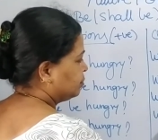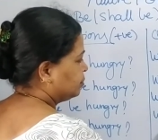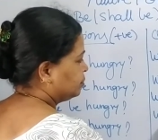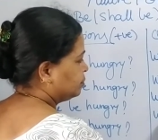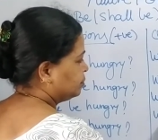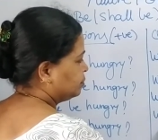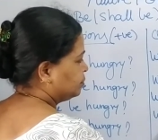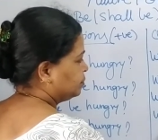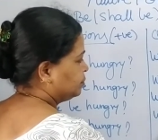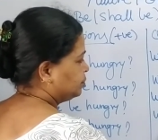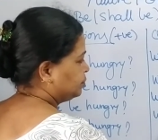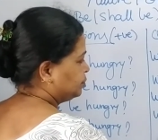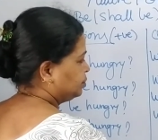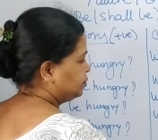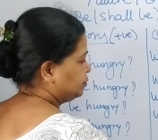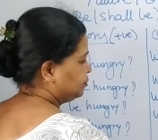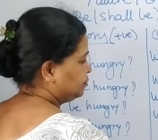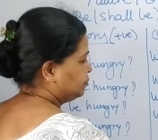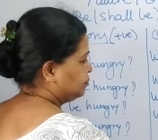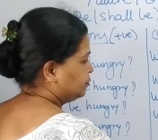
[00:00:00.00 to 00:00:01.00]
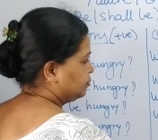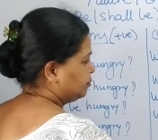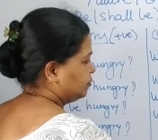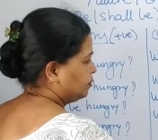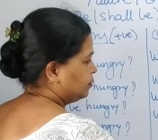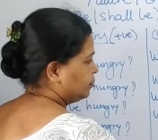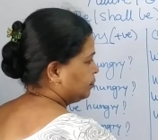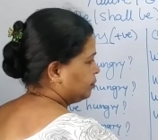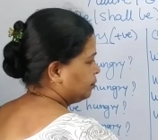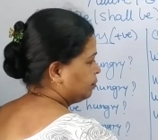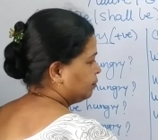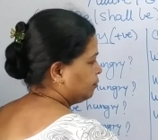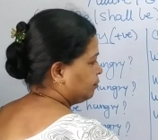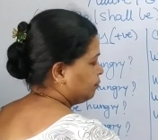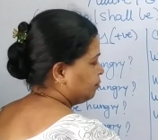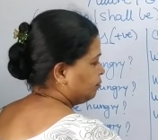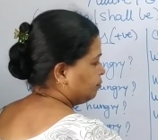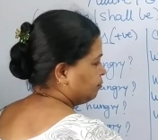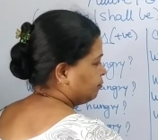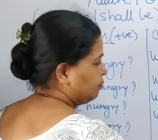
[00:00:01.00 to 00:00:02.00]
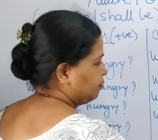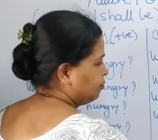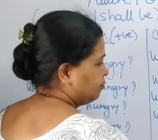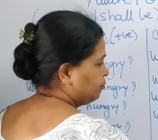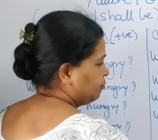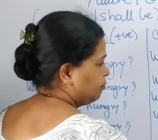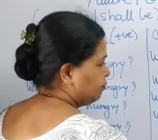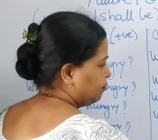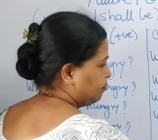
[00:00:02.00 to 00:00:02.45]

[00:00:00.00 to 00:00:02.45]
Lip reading: (no one is talking)